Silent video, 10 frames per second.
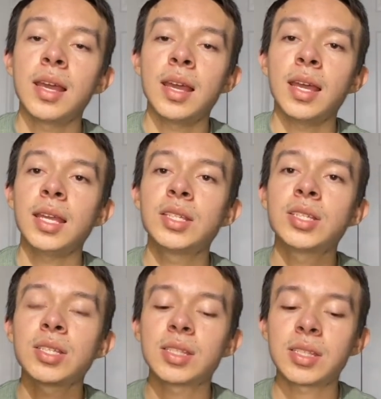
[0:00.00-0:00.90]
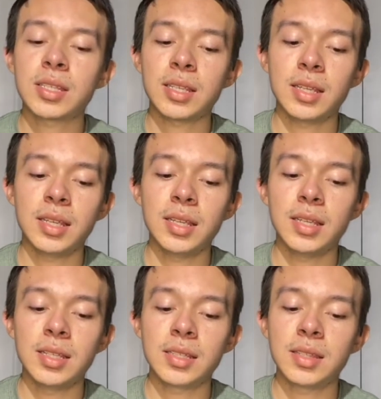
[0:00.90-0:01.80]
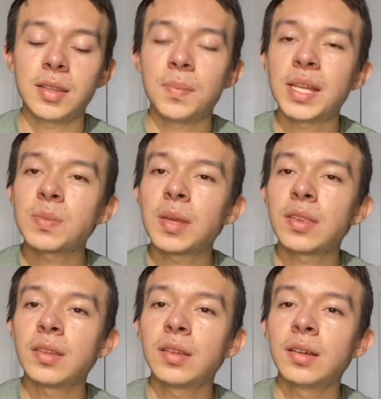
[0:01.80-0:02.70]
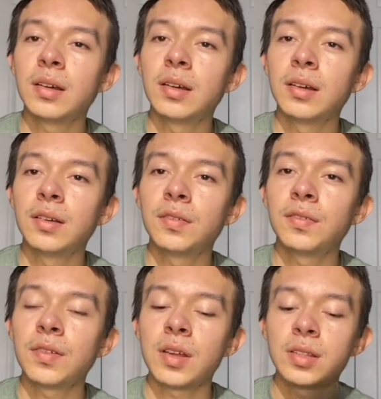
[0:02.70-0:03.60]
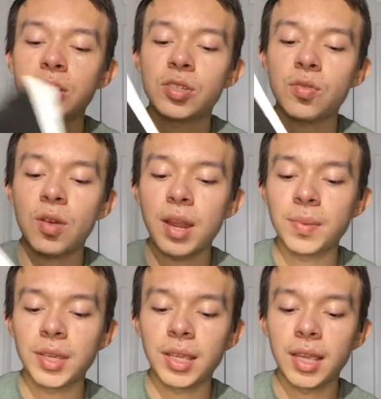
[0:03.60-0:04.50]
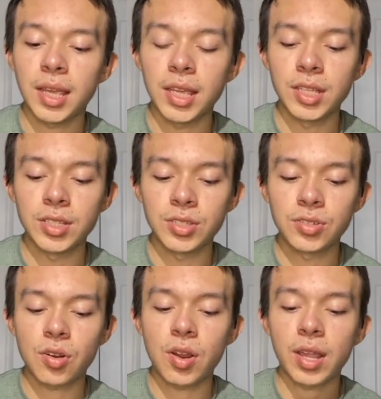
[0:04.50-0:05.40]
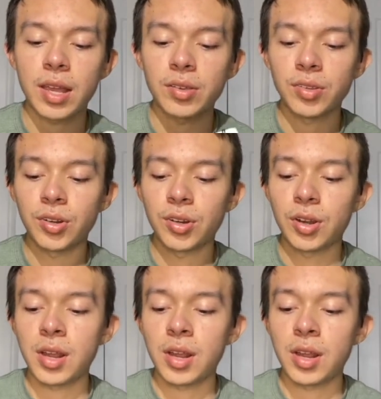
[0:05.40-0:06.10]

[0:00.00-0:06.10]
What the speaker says: it just is the best method of describing and drawing out your